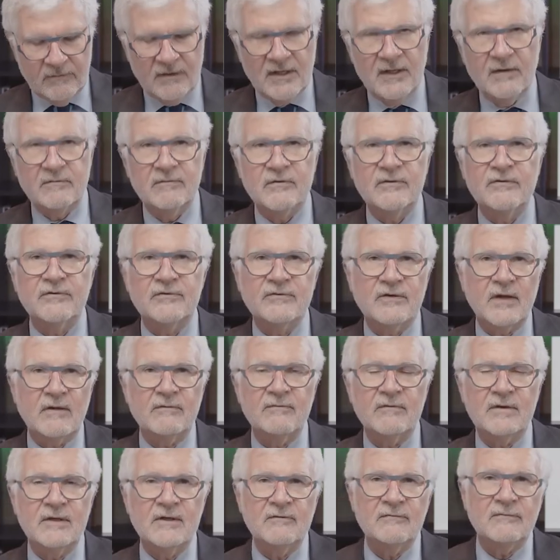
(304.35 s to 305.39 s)
were given
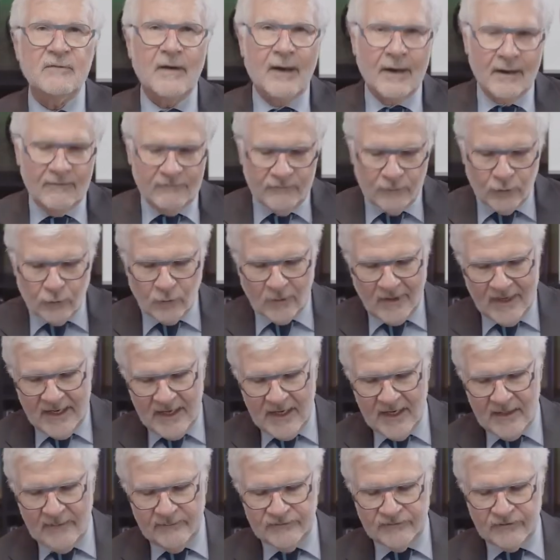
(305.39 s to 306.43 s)
seventy-five
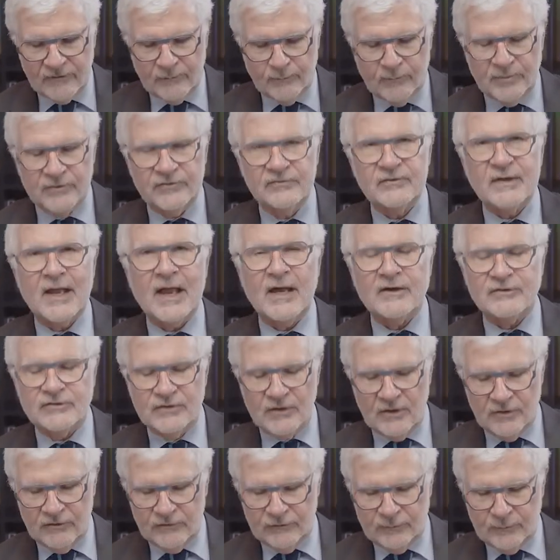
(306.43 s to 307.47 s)
grams of
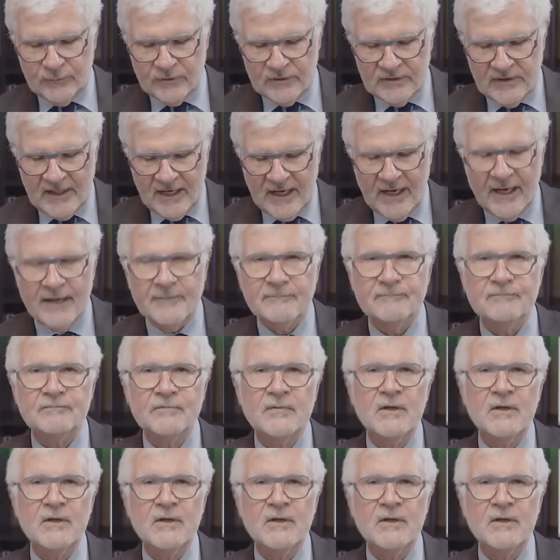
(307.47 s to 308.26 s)
pistachios per day.